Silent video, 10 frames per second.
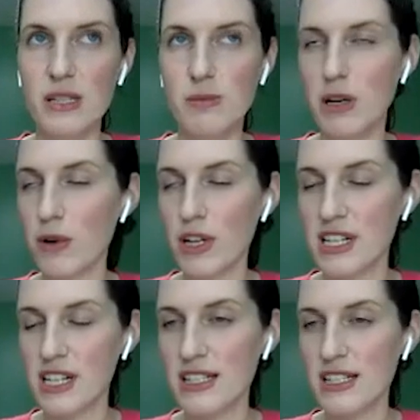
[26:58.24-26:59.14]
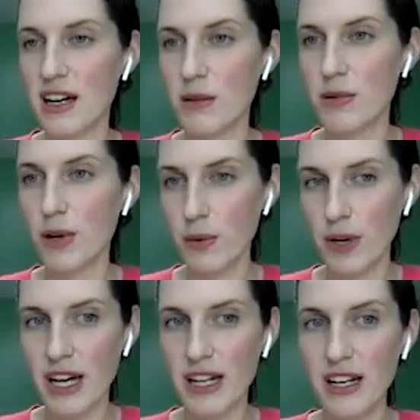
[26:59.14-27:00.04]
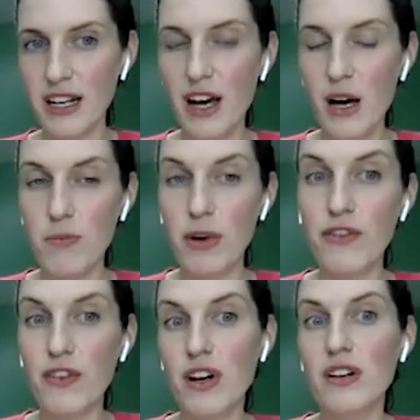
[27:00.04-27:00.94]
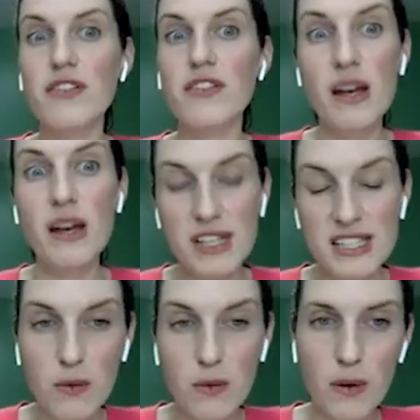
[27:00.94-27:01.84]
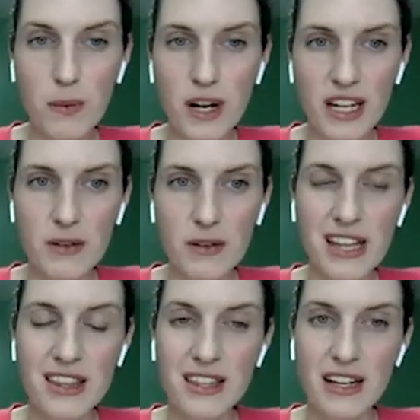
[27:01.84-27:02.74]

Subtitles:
has been appointed and it's not appropriate. But for the families that we're working with,